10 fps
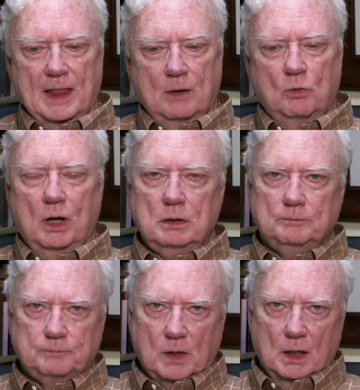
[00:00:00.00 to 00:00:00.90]
Well,
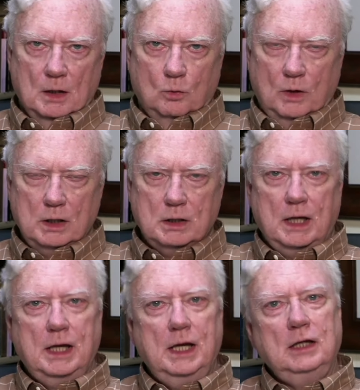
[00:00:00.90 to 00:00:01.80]
one
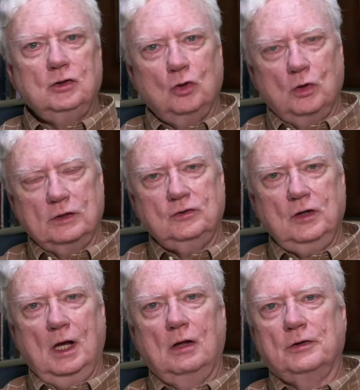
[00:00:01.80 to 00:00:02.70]
day to his
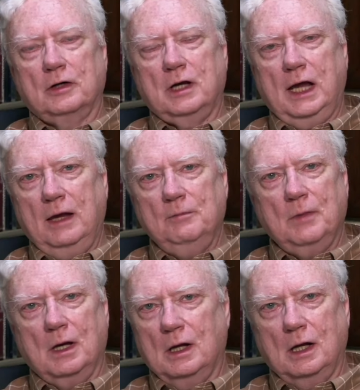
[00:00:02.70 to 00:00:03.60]
cell there came
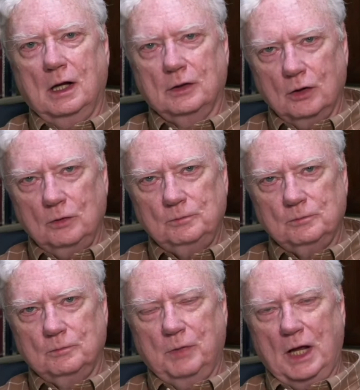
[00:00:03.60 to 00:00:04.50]
a little
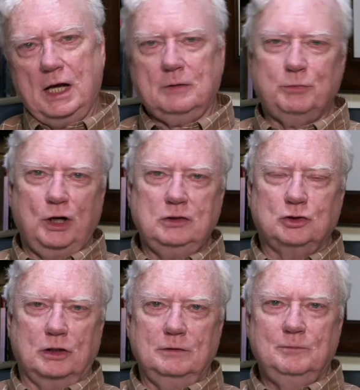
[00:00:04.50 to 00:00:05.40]
black
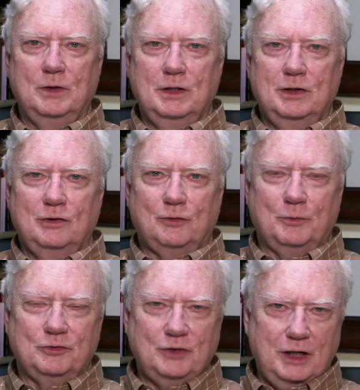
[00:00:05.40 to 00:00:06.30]
preacher from
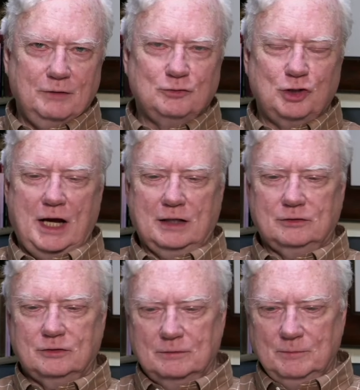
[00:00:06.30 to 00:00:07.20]
the city of
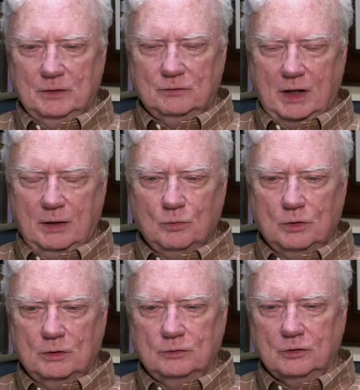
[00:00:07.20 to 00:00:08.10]
Jackson. His name
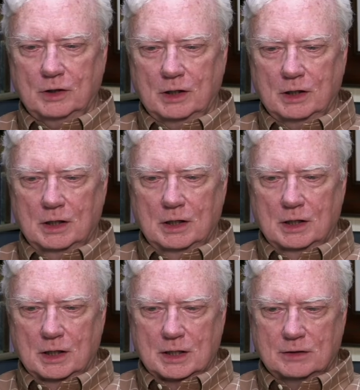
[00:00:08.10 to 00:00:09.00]
was
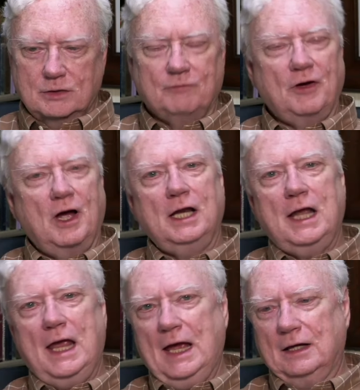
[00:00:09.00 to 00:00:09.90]
Devon
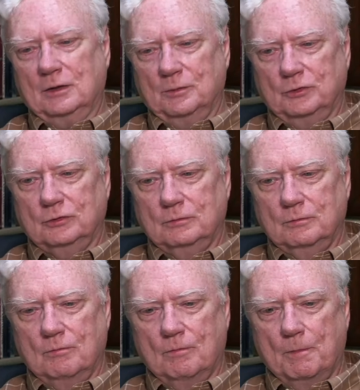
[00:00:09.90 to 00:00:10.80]
Adams.
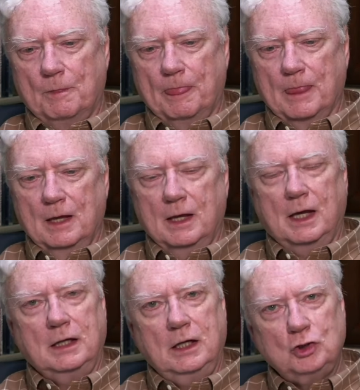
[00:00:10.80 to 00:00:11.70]

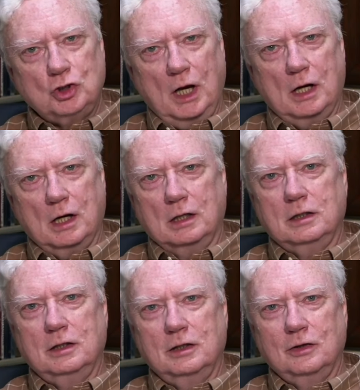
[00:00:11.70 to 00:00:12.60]
And he
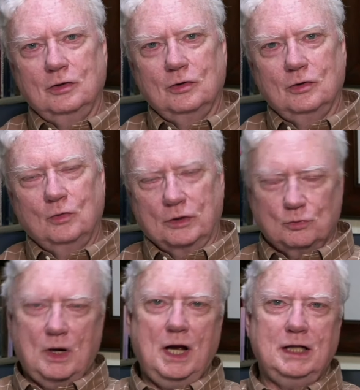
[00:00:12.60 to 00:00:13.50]
shared with
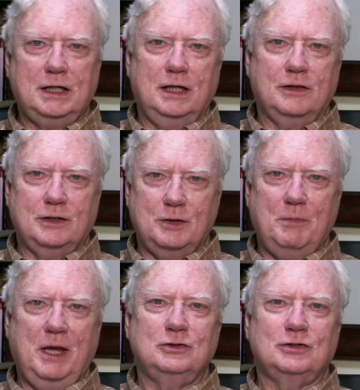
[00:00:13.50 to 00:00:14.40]
Ronnie the
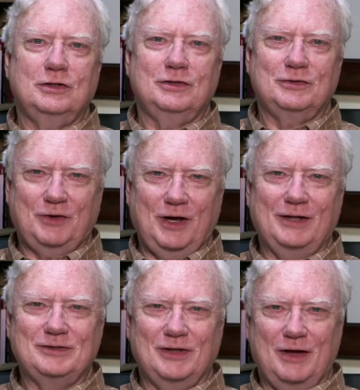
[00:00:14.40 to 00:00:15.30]
dimensions of
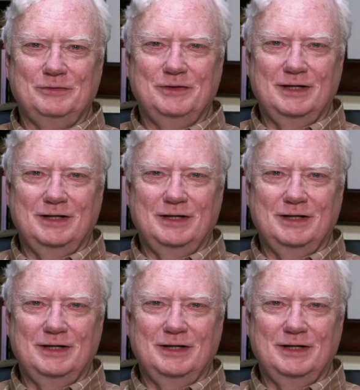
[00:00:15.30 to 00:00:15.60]
God's love.